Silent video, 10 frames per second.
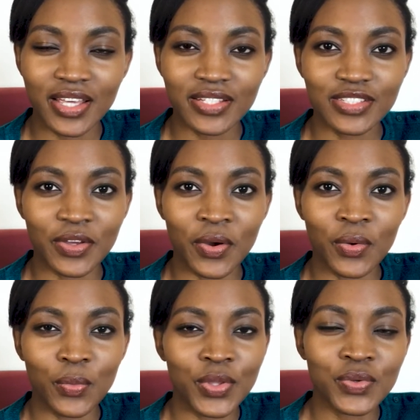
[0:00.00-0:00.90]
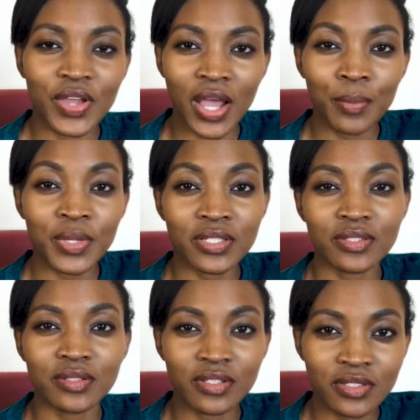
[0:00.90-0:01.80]
So when you come,
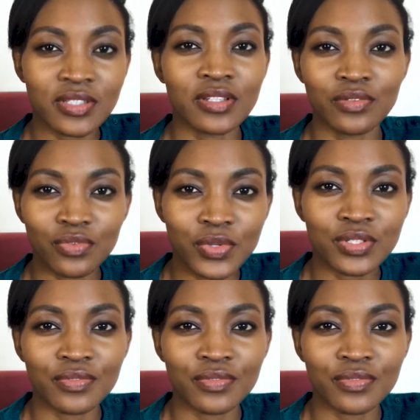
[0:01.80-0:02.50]
it's an influence